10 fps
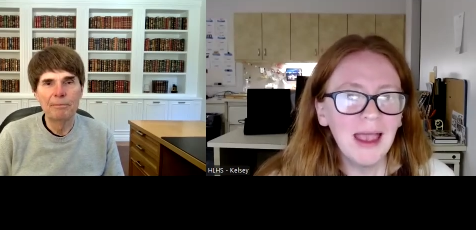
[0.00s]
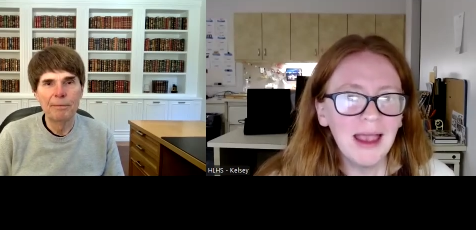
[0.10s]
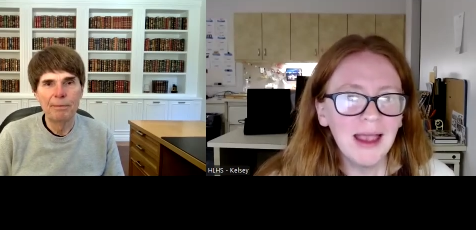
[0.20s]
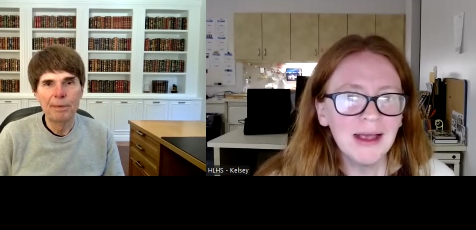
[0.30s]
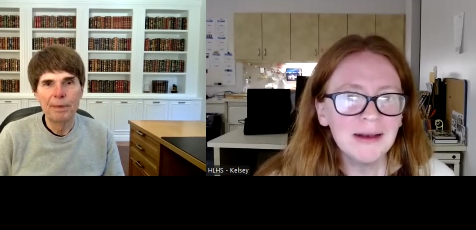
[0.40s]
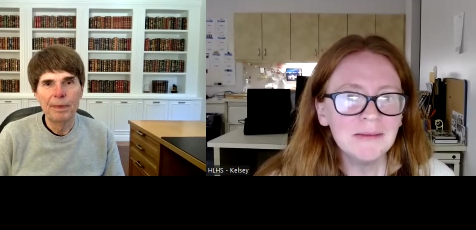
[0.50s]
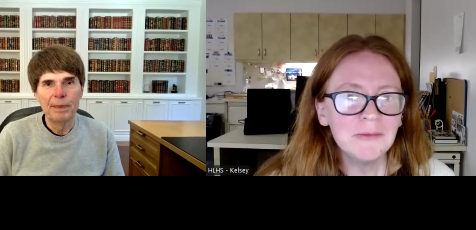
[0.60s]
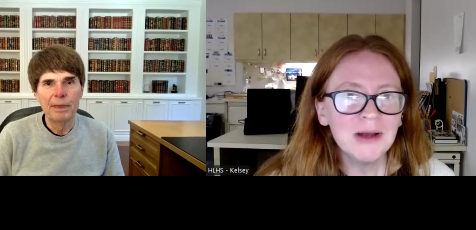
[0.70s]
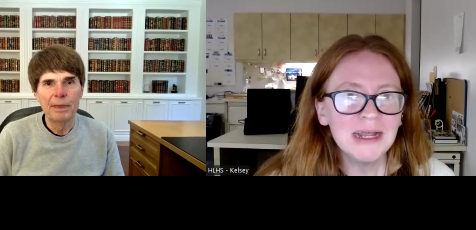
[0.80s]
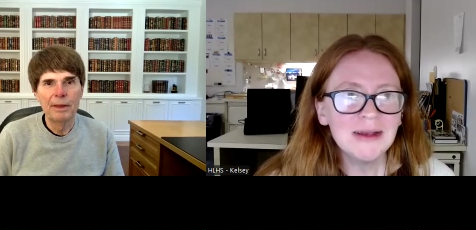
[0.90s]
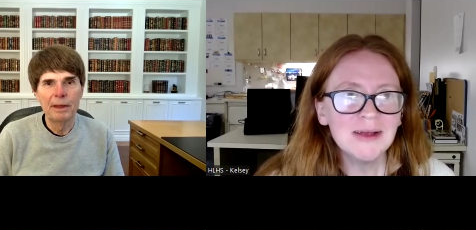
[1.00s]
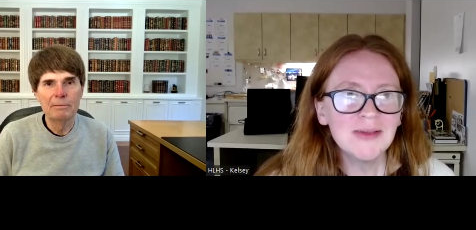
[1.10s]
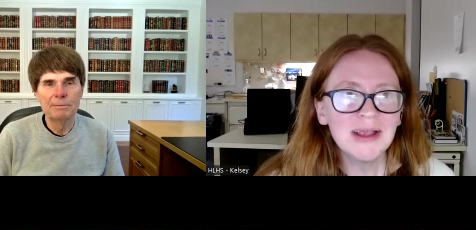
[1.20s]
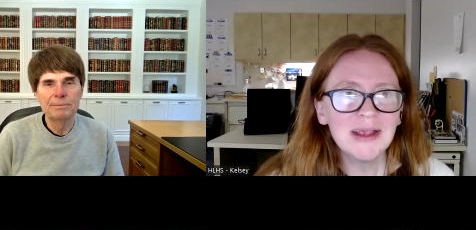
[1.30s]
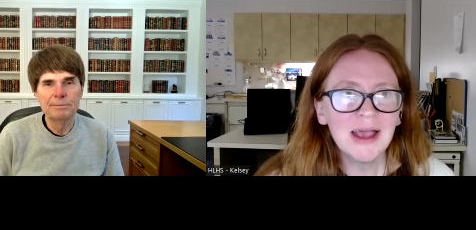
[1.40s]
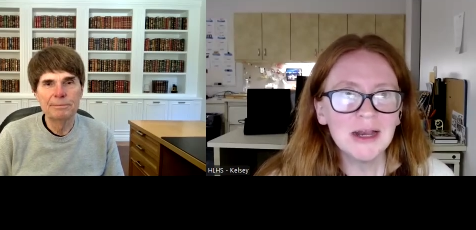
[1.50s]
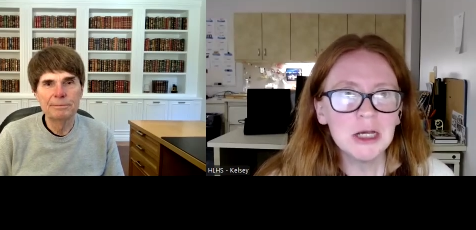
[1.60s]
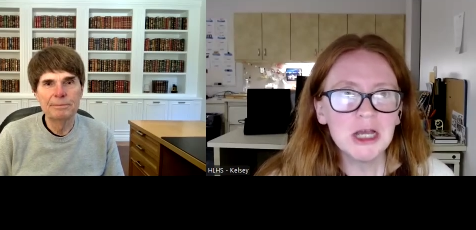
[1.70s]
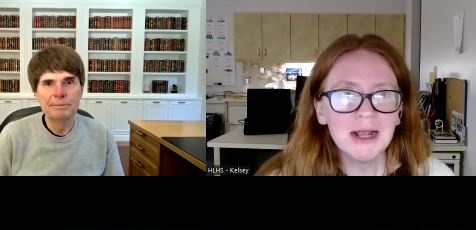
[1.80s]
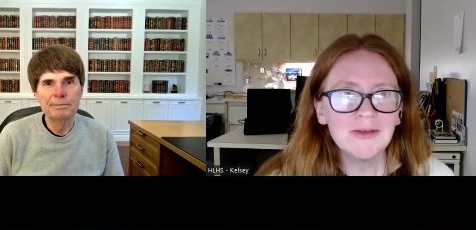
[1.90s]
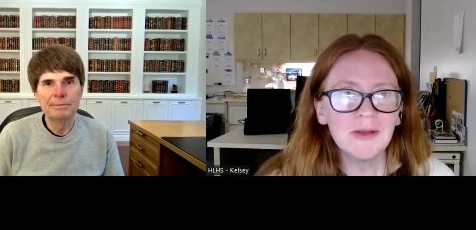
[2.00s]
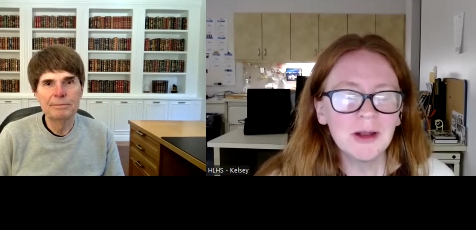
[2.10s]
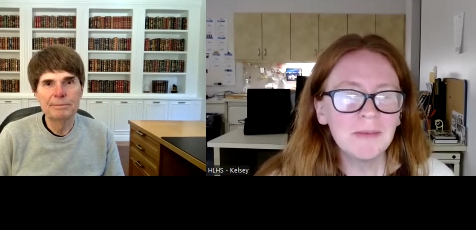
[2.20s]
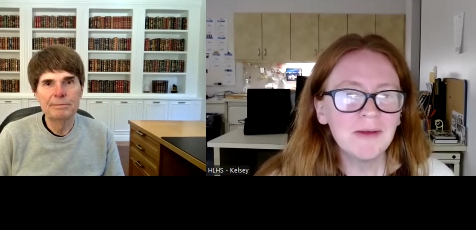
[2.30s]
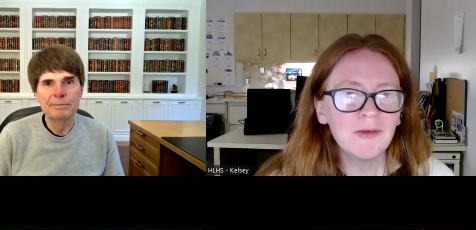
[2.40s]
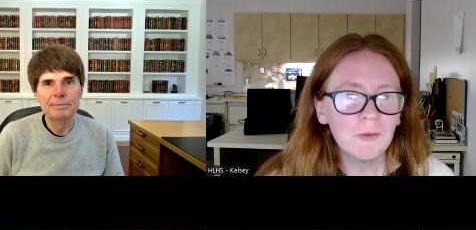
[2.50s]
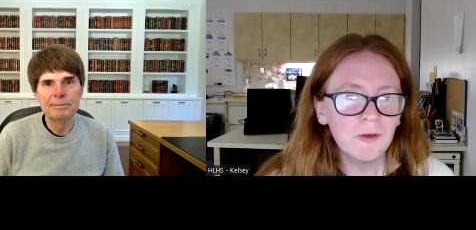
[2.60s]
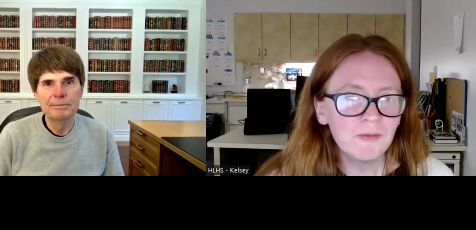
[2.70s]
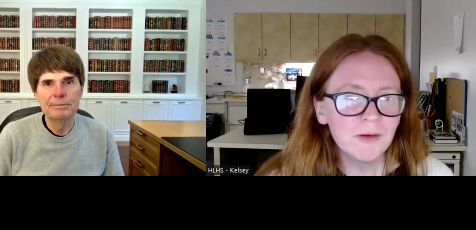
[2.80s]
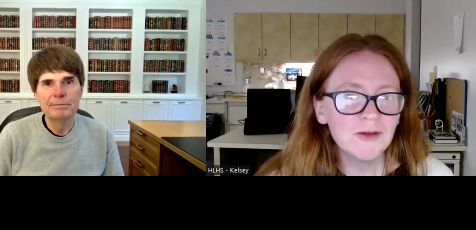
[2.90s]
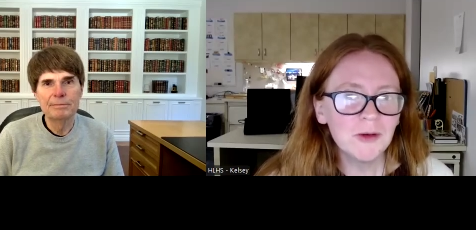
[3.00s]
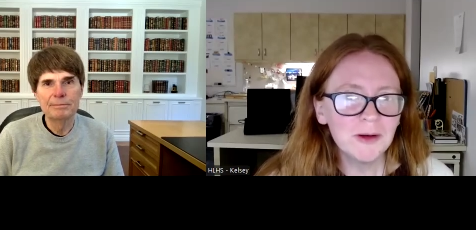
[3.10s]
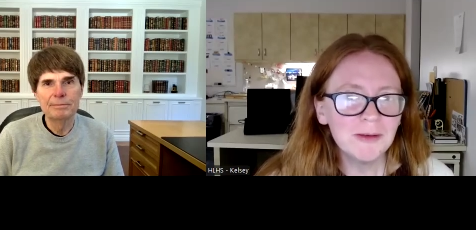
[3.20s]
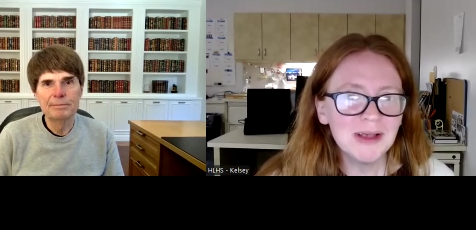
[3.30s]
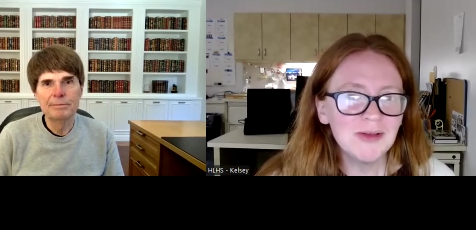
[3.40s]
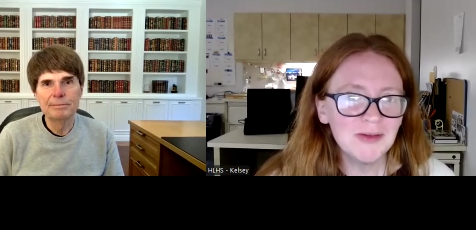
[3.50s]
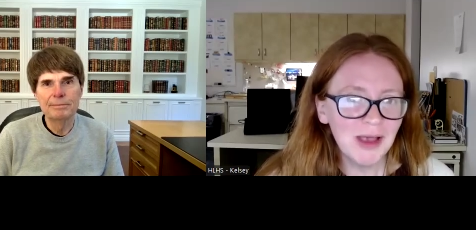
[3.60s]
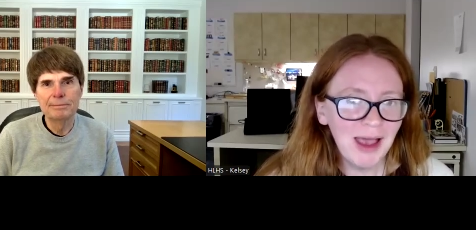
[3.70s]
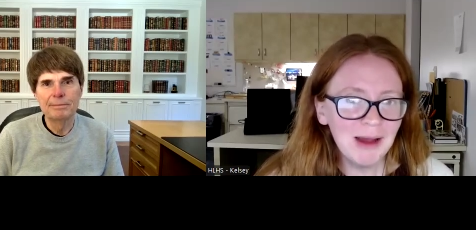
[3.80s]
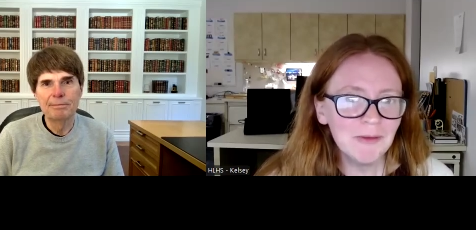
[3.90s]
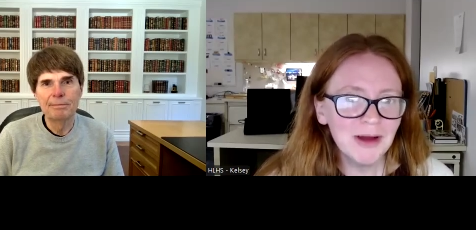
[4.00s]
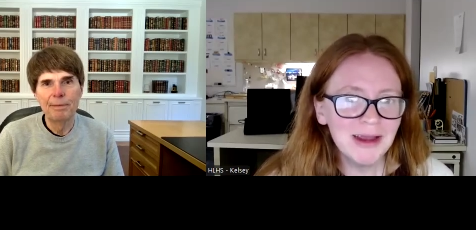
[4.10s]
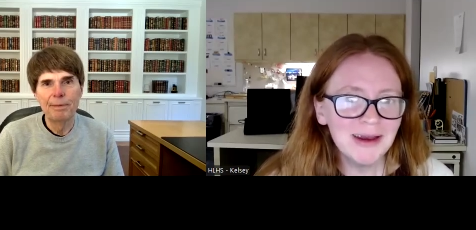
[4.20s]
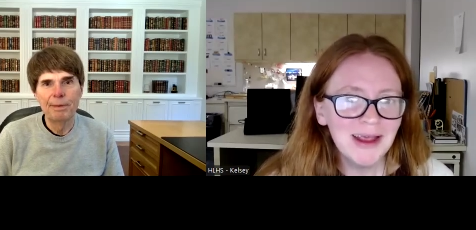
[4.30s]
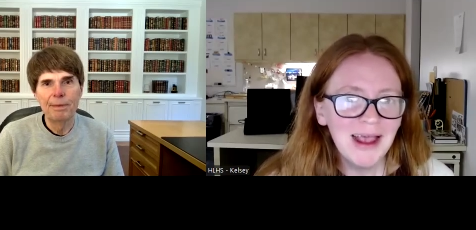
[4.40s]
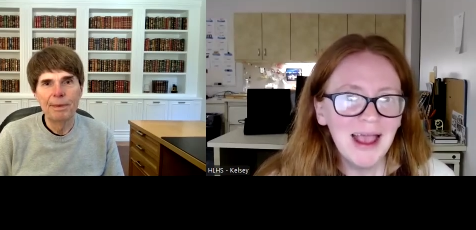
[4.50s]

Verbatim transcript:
Speaker 1: And when he does that, he kind of sheds a little bit of the wolf persona because he's a hybrid.